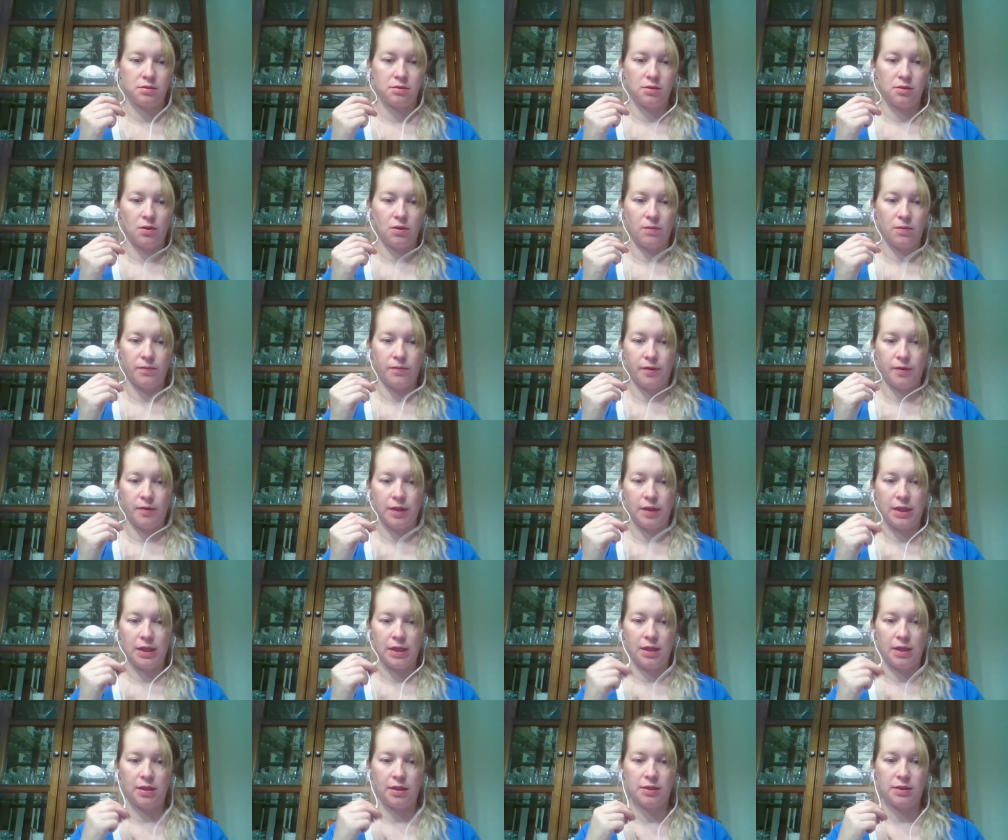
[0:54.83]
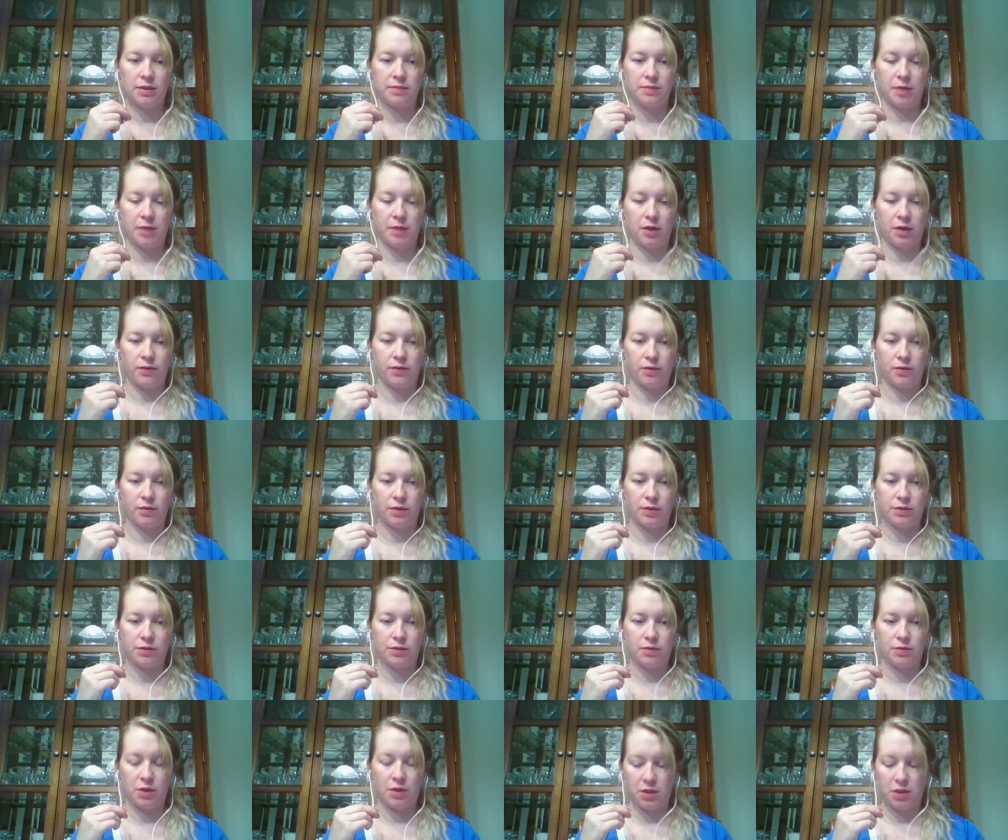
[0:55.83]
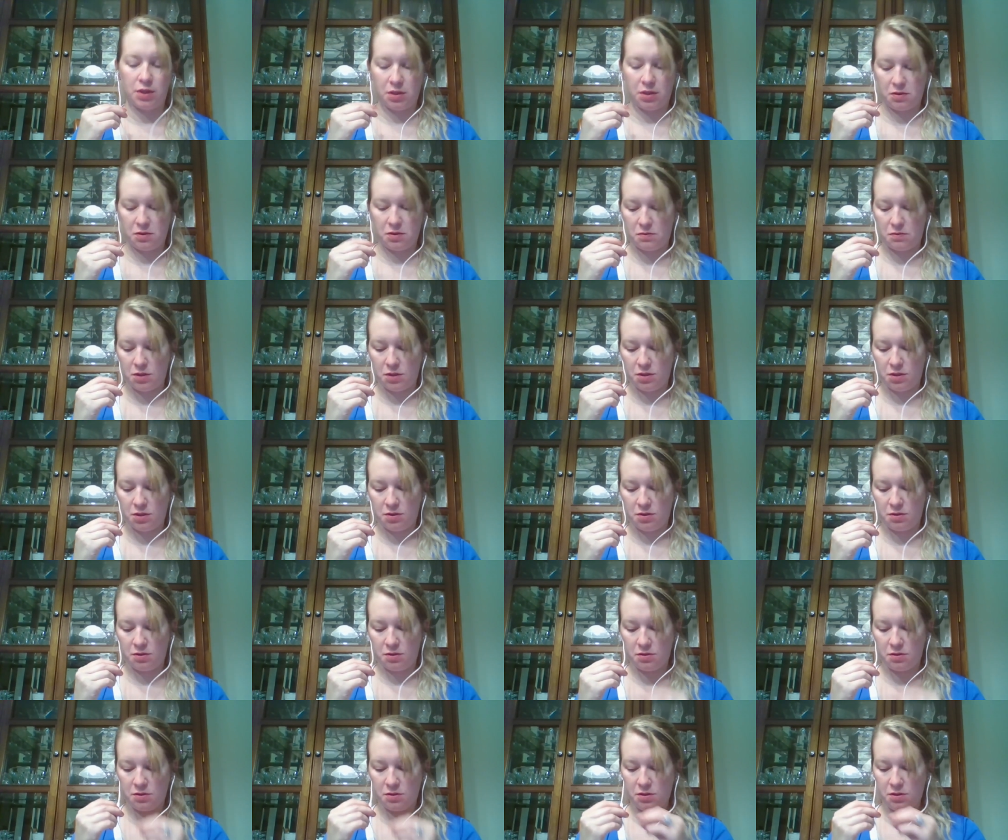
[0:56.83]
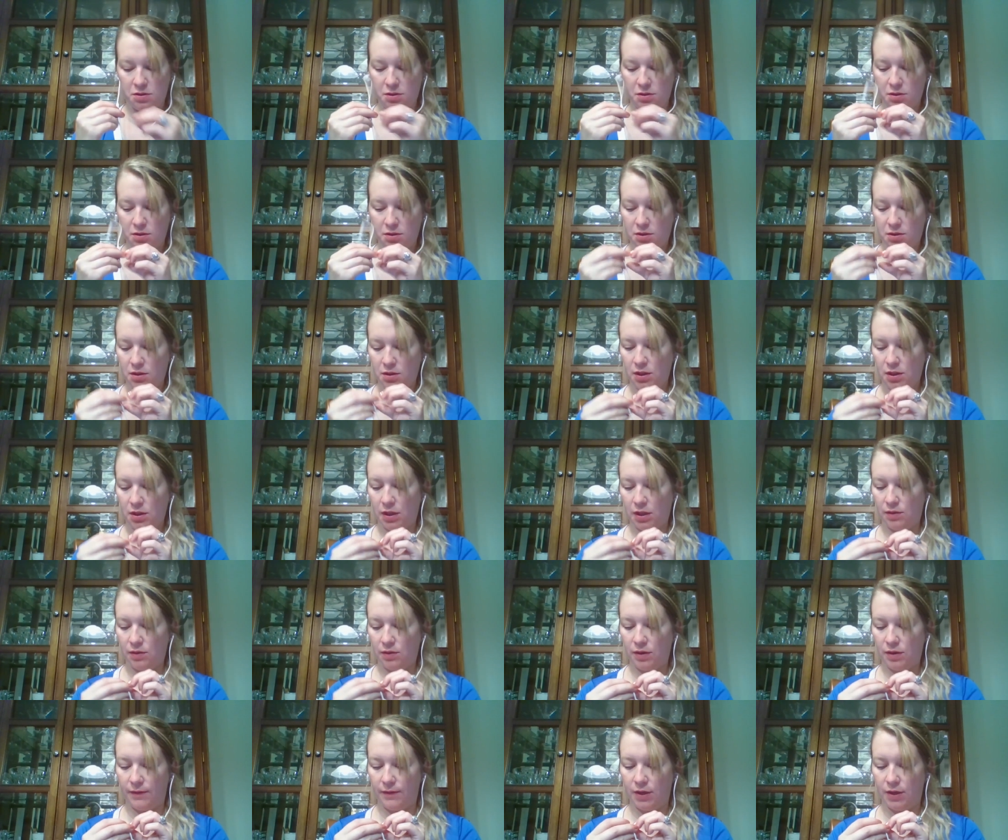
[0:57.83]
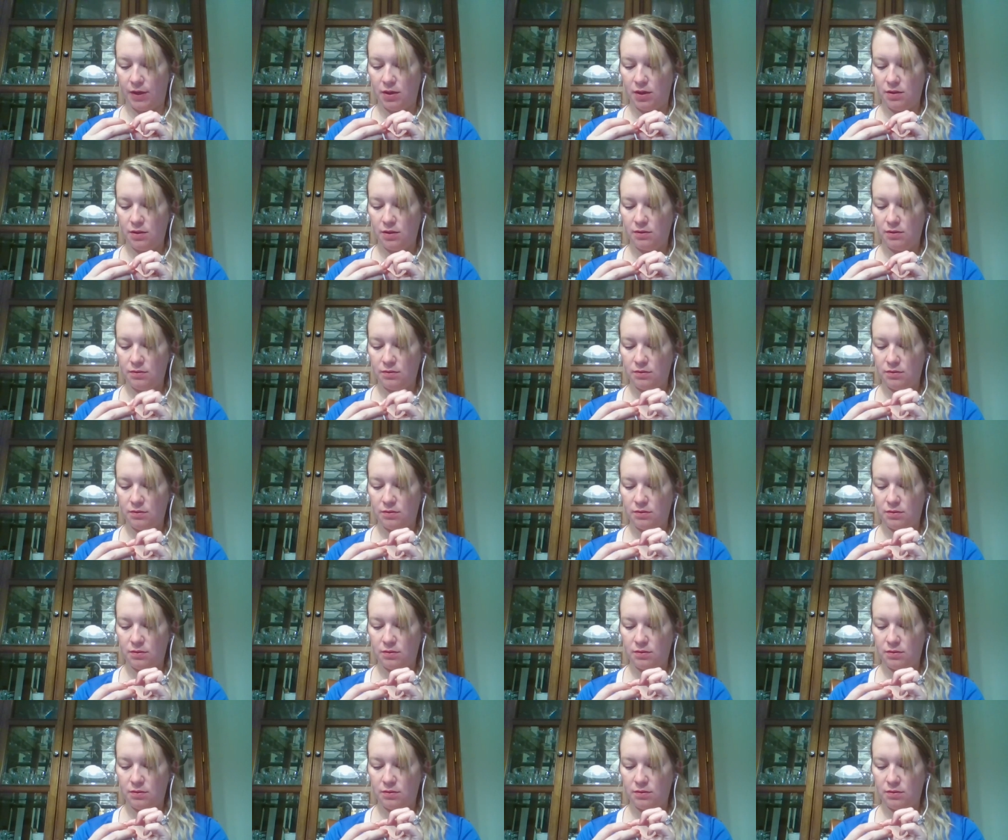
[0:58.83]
Hopefully this microphone is working well. I don't even know.